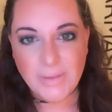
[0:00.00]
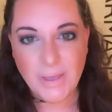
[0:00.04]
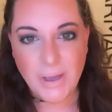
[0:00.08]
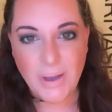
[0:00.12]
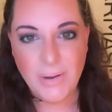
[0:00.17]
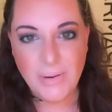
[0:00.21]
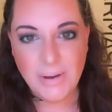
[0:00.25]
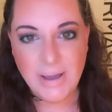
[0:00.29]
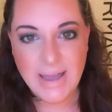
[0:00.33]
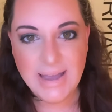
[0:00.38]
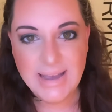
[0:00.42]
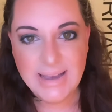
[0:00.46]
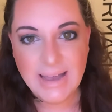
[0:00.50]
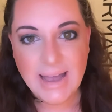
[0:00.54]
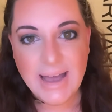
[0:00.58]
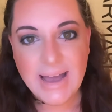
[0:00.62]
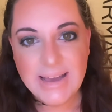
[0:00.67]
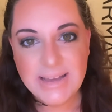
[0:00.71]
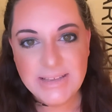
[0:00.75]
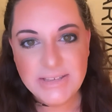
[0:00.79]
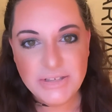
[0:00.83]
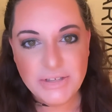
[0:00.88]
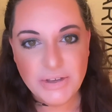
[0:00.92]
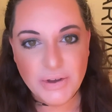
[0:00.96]
Okay,
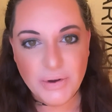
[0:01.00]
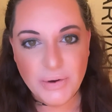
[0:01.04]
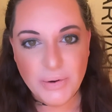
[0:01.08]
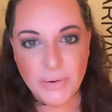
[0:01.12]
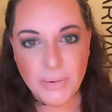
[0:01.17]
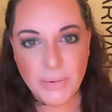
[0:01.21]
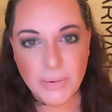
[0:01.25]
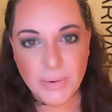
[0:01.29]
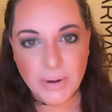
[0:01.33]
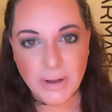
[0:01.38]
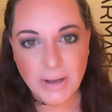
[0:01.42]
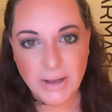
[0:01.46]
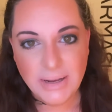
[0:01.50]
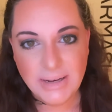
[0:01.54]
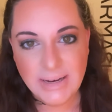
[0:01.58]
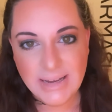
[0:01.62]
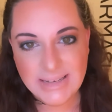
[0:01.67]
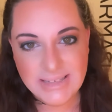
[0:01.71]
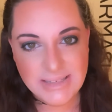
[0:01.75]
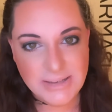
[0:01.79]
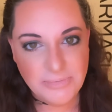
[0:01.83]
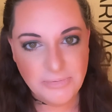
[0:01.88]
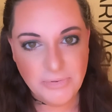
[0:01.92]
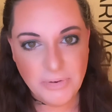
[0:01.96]
guys, so
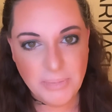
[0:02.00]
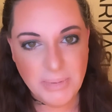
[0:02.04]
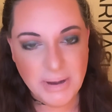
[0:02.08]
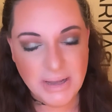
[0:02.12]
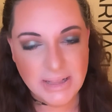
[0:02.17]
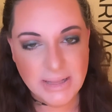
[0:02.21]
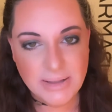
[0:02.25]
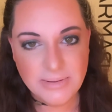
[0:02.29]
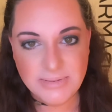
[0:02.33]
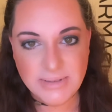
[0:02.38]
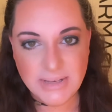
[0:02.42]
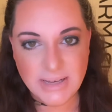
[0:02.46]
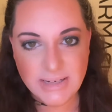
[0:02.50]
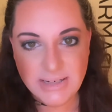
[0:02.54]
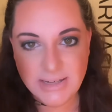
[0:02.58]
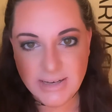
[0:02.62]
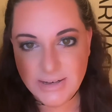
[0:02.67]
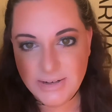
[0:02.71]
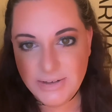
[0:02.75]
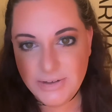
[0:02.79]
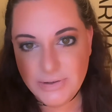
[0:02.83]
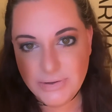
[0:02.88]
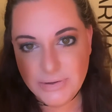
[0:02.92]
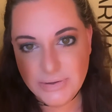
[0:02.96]
next up for my lips, I
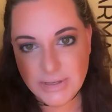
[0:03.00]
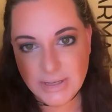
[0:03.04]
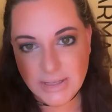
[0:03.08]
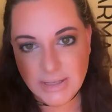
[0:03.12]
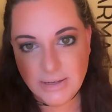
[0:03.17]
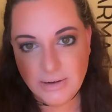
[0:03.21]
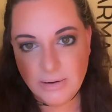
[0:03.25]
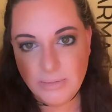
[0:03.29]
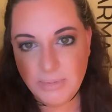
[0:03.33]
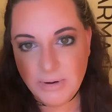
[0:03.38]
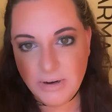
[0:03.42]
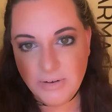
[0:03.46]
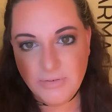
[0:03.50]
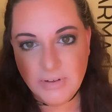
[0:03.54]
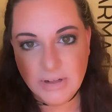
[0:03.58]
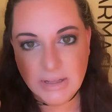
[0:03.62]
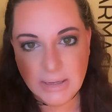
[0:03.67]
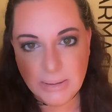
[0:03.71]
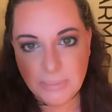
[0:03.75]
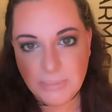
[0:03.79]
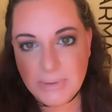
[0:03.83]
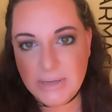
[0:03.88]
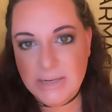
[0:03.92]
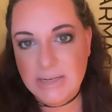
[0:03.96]
did use a little bit of a
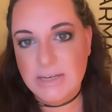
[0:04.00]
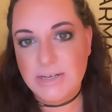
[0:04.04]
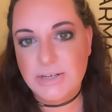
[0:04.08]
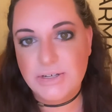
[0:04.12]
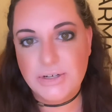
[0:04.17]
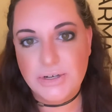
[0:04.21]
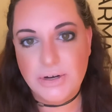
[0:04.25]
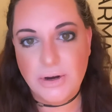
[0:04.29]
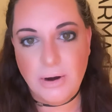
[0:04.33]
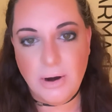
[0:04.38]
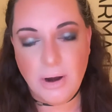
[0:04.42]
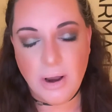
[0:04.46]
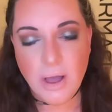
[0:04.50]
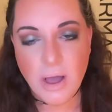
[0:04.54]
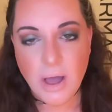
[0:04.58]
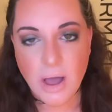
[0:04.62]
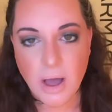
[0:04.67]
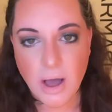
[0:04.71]
lip conditioner